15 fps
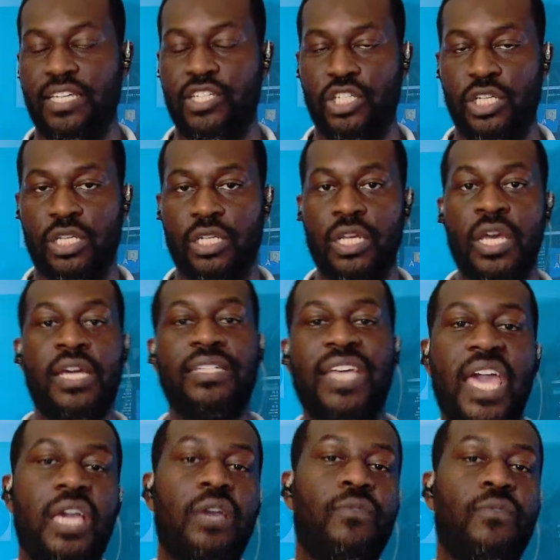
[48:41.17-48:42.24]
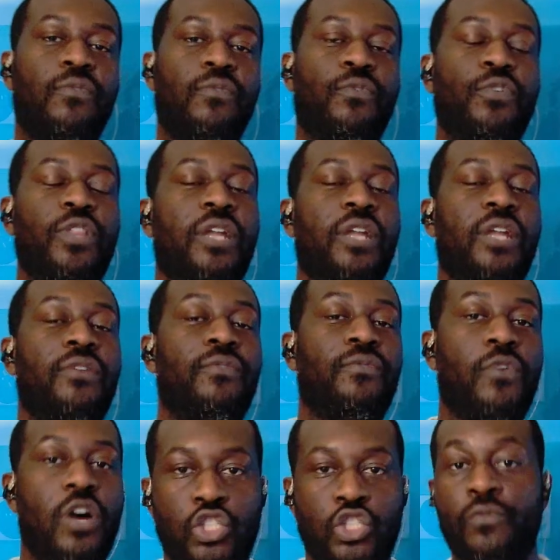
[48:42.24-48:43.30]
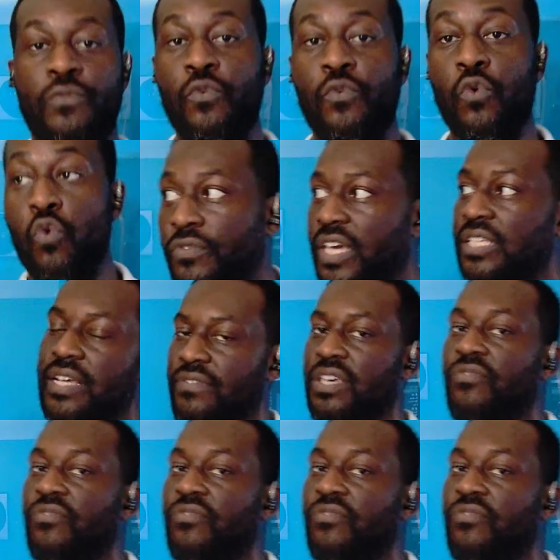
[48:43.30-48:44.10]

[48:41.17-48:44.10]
take full advantage of all of the insights I've given you guys.